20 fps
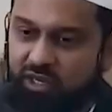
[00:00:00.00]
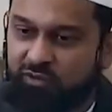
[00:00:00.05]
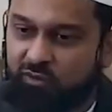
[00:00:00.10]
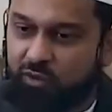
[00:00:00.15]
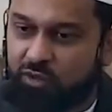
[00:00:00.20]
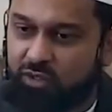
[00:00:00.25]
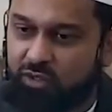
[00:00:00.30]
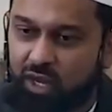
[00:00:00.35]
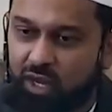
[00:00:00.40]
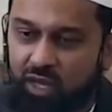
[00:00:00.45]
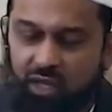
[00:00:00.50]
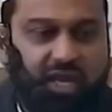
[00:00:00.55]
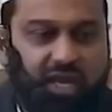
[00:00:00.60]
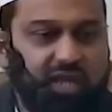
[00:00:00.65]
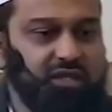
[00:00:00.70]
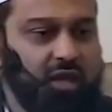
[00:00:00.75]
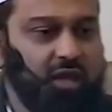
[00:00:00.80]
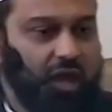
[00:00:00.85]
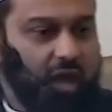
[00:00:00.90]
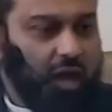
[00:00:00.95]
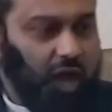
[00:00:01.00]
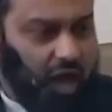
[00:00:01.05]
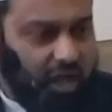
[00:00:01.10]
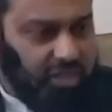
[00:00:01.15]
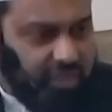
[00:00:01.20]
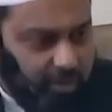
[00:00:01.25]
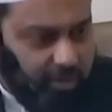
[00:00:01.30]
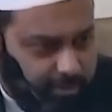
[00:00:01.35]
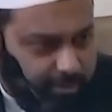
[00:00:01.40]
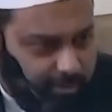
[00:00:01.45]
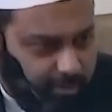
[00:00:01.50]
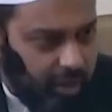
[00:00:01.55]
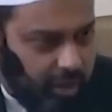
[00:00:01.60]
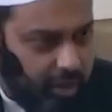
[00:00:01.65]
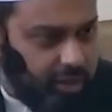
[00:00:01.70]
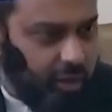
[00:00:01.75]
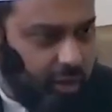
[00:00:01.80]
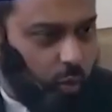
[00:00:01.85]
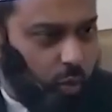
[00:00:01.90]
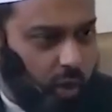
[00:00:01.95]
believers. That the, the,
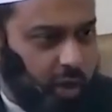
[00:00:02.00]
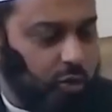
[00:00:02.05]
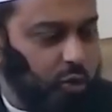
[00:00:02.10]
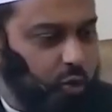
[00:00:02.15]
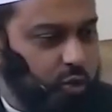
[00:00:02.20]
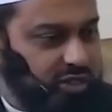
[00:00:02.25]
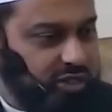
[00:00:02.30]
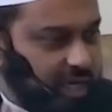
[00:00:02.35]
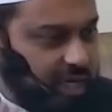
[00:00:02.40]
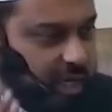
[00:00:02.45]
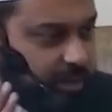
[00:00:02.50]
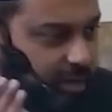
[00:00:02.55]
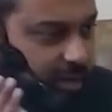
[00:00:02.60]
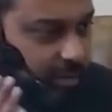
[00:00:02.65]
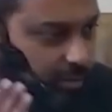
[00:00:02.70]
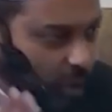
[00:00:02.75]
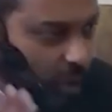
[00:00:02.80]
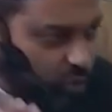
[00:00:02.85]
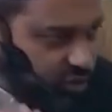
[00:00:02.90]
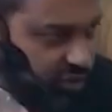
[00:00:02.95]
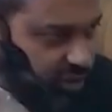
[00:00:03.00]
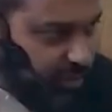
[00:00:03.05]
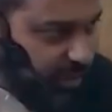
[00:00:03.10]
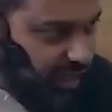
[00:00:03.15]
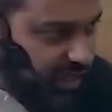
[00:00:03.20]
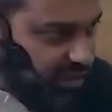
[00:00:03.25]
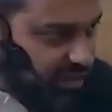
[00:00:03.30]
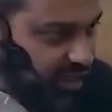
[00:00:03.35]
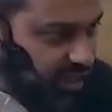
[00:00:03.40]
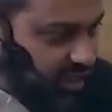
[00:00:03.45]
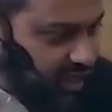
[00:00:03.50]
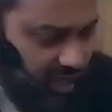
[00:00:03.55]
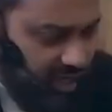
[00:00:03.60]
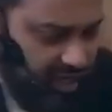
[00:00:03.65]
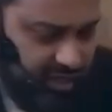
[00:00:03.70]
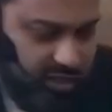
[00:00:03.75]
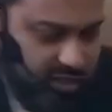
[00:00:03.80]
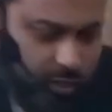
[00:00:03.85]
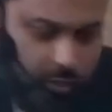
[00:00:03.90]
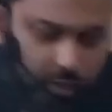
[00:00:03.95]
the one who is going to be most blessed
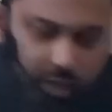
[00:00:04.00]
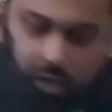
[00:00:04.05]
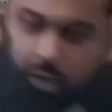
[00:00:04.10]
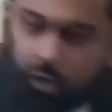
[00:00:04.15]
is the